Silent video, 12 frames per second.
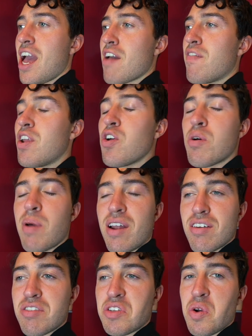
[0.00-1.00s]
a video
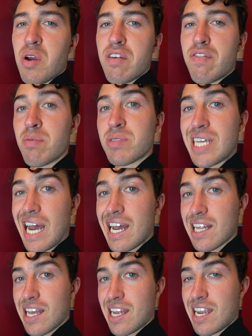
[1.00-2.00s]
about a story from
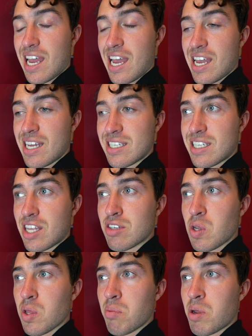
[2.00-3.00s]
Thailand, and
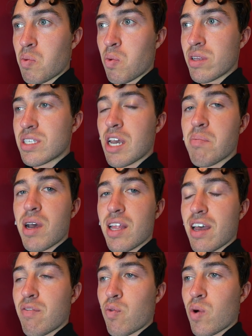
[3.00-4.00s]
there's only been one time in my
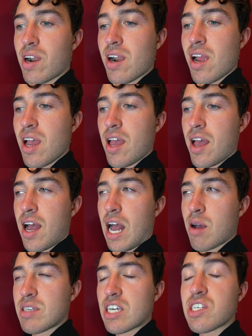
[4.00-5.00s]
life where
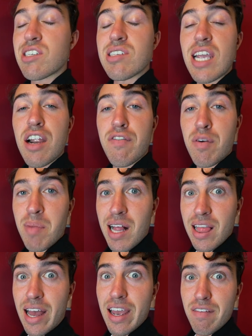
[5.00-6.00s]
I was actually scared for my
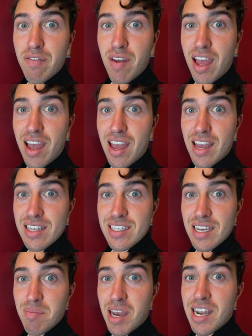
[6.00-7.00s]
life, and
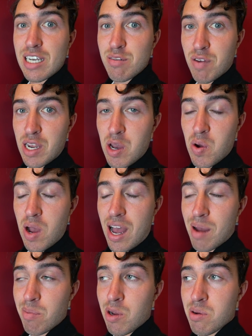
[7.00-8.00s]
in my next video,
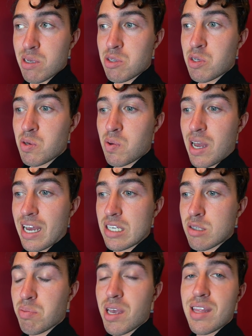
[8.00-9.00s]
I'm going to
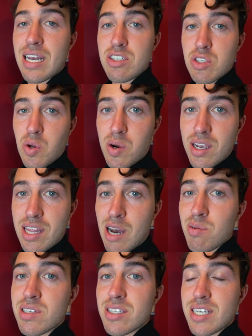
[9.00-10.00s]
explain that story.
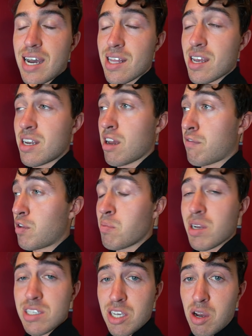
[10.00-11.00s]
That was in Thailand a few
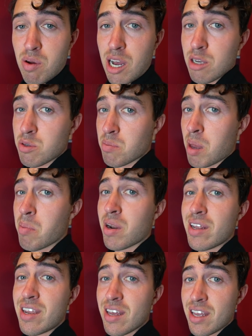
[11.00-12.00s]
months ago. I was with my
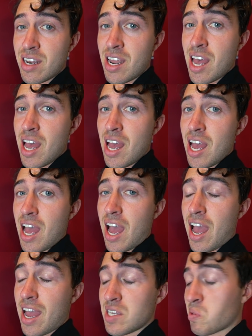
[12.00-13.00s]
buddy Dylan,
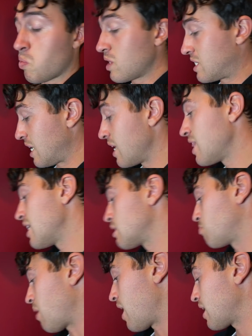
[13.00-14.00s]
and what's in this
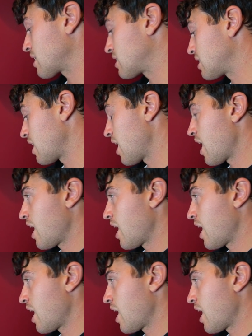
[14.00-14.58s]
box